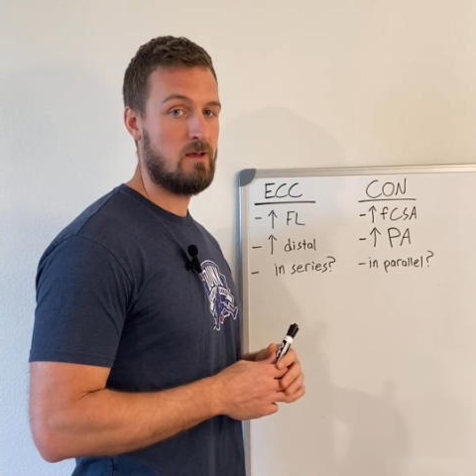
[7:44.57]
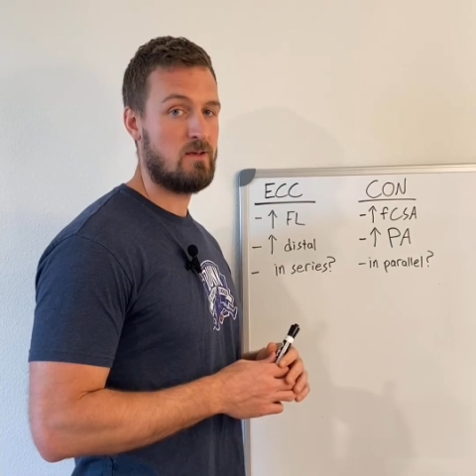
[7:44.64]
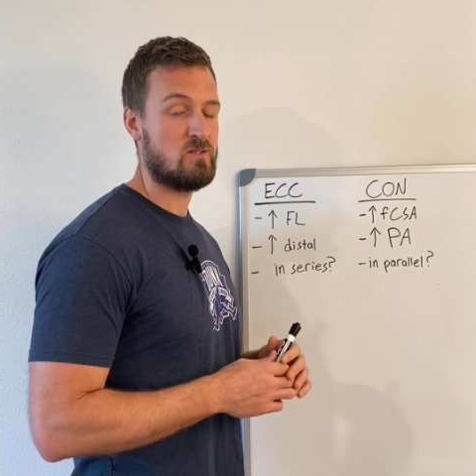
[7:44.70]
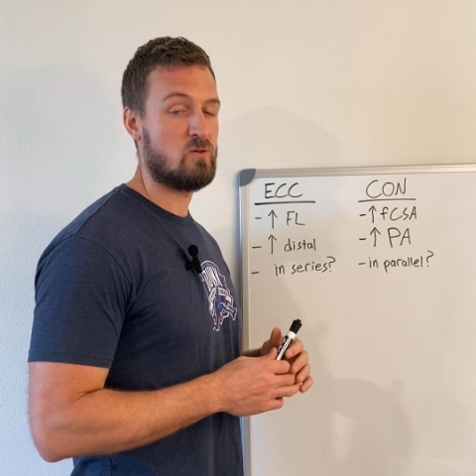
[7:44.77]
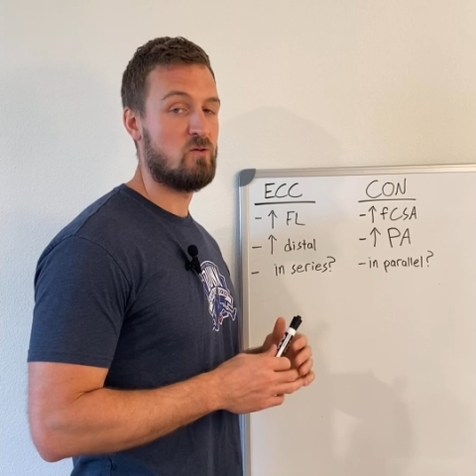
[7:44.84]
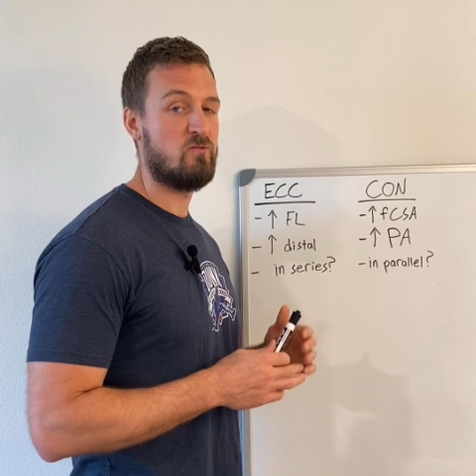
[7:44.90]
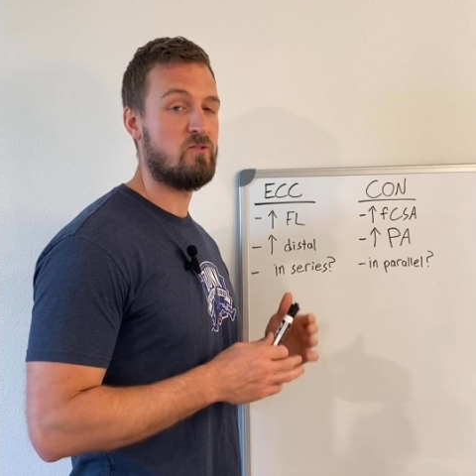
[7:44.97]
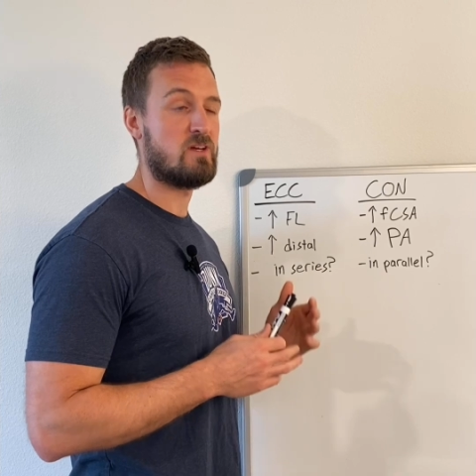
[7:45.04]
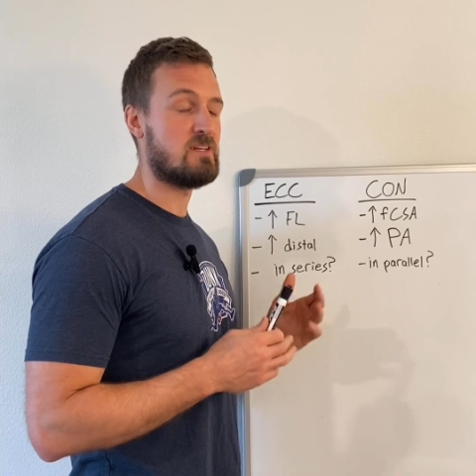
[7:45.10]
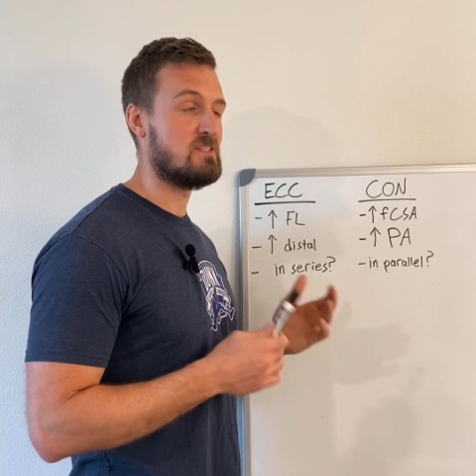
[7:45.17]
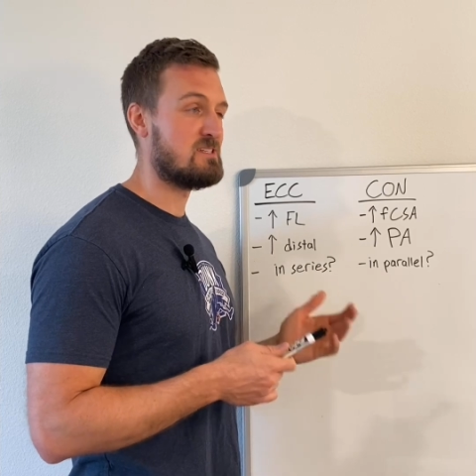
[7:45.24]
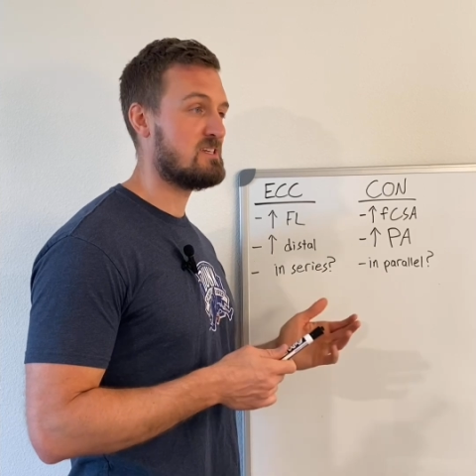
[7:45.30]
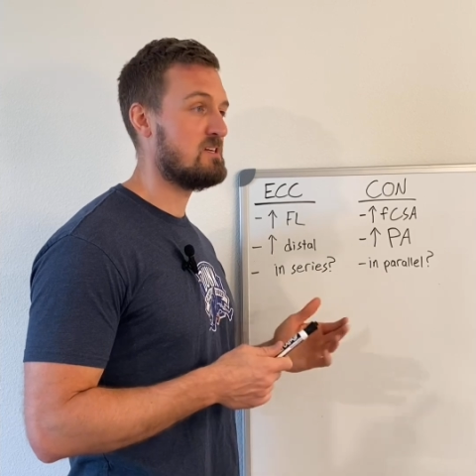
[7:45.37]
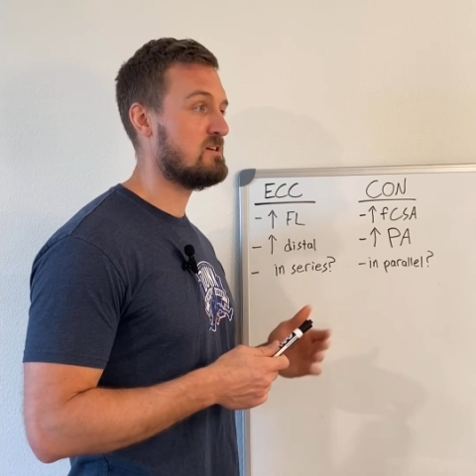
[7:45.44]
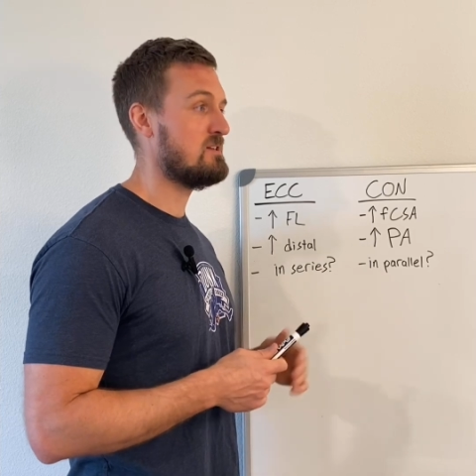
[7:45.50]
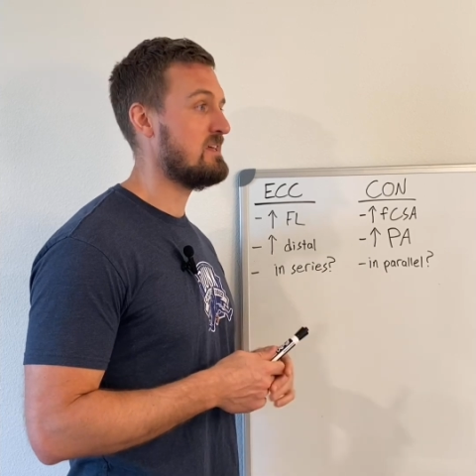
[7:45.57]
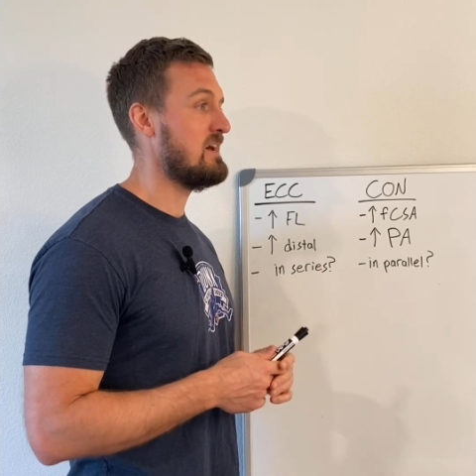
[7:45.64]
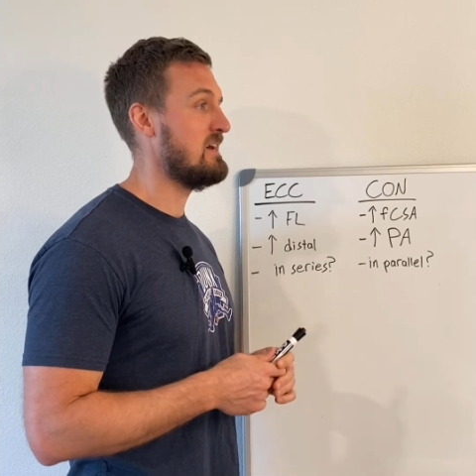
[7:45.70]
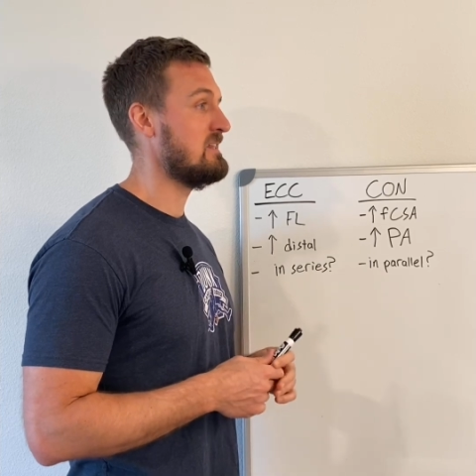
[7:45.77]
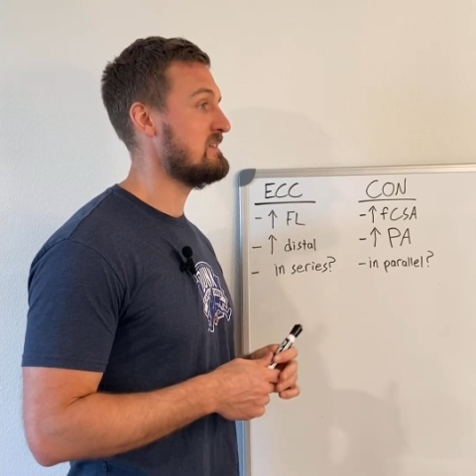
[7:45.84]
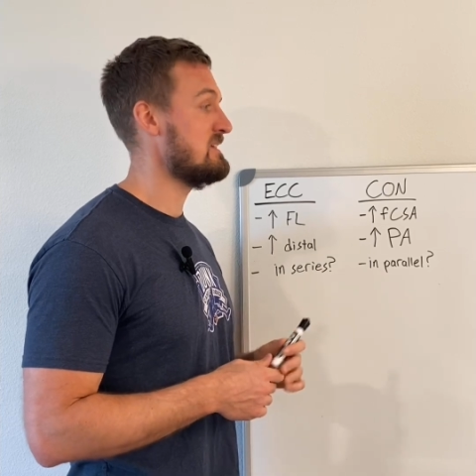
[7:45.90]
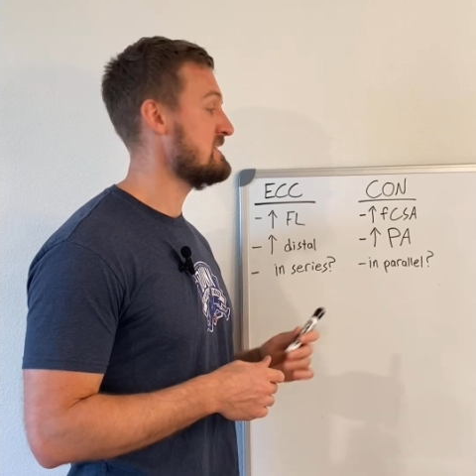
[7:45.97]
So if we consider
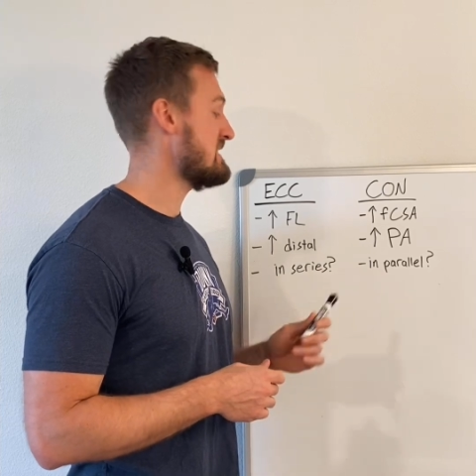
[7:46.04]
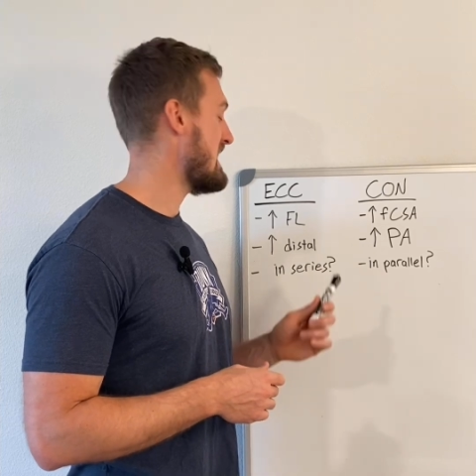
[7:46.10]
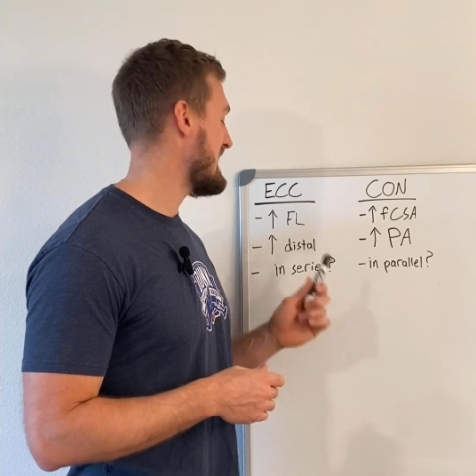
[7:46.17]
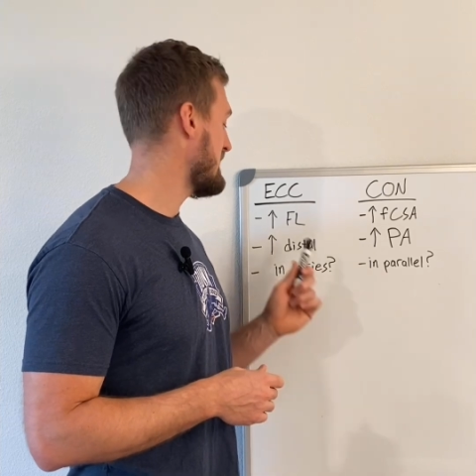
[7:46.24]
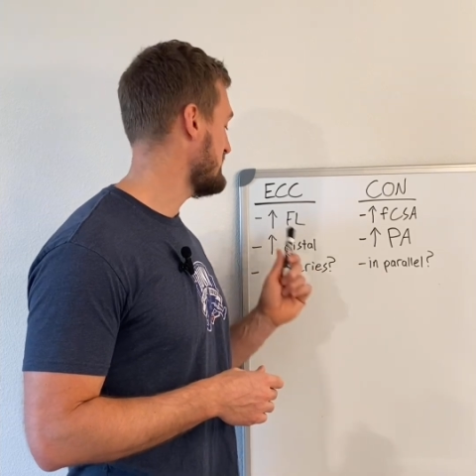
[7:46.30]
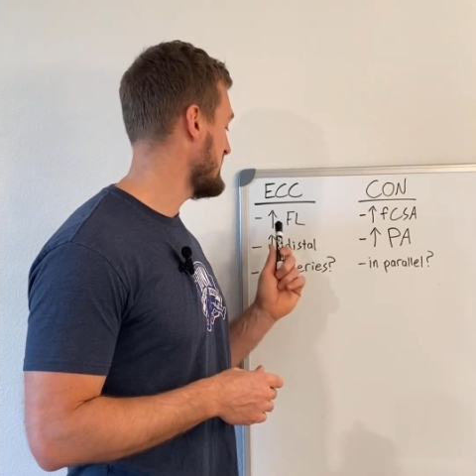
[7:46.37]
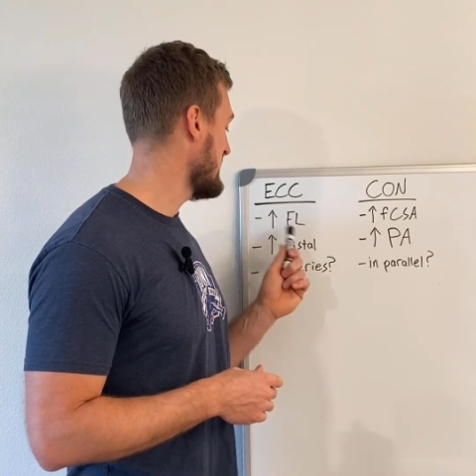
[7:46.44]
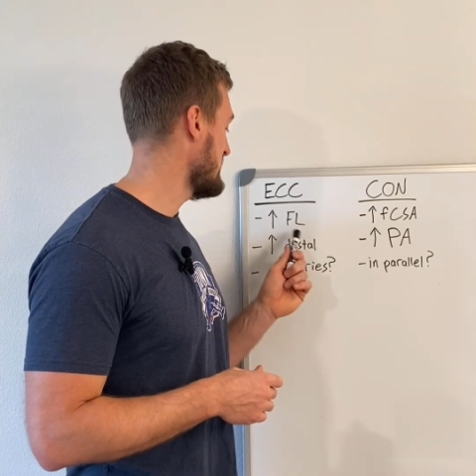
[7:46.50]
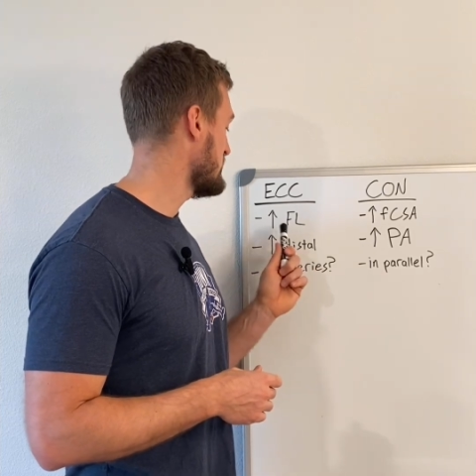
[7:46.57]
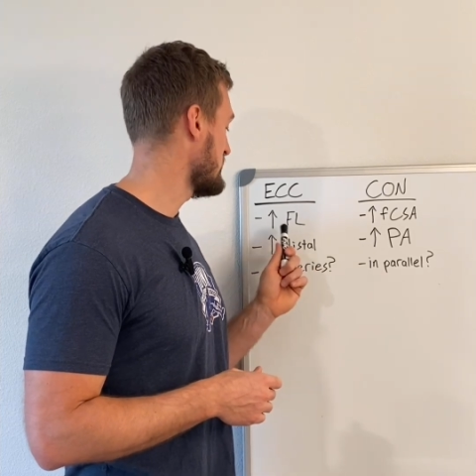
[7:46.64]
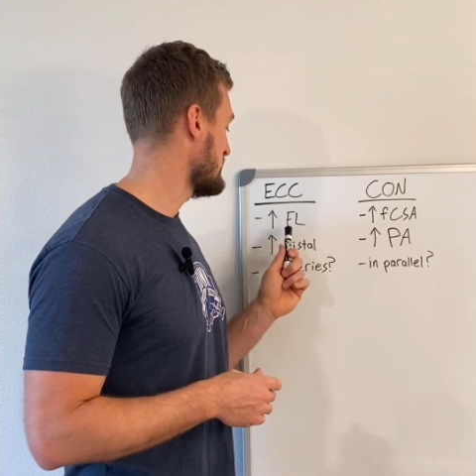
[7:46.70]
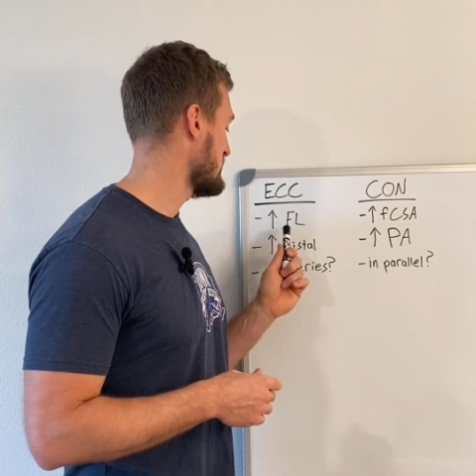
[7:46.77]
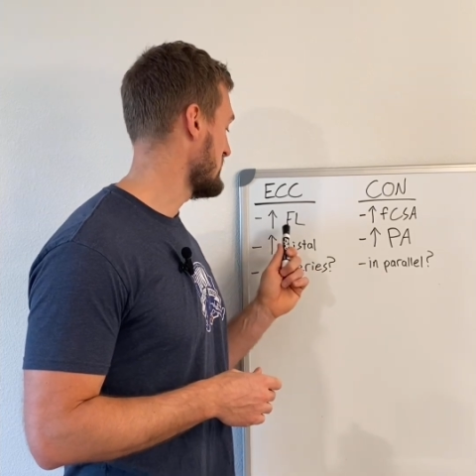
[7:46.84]
that these adaptations